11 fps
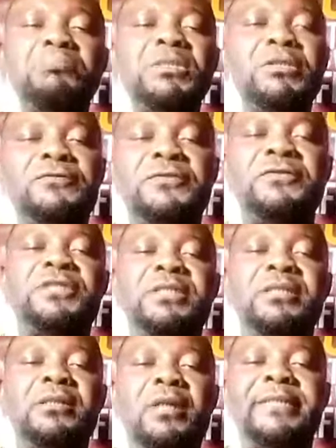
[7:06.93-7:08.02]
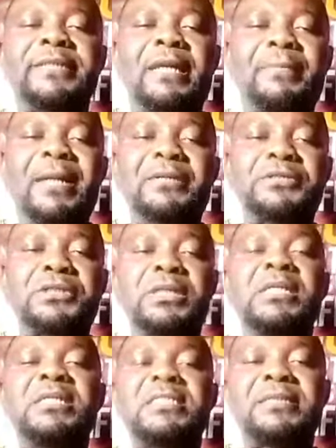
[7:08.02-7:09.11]
50 or thereabouts.
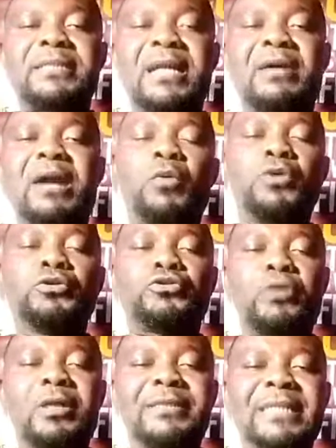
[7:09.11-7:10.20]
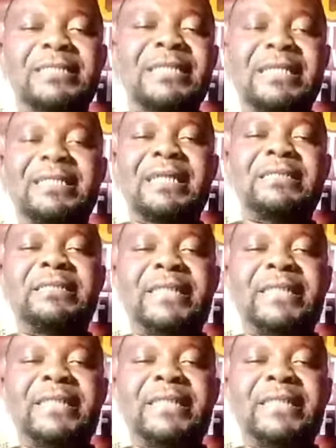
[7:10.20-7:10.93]
Now I want you to understand that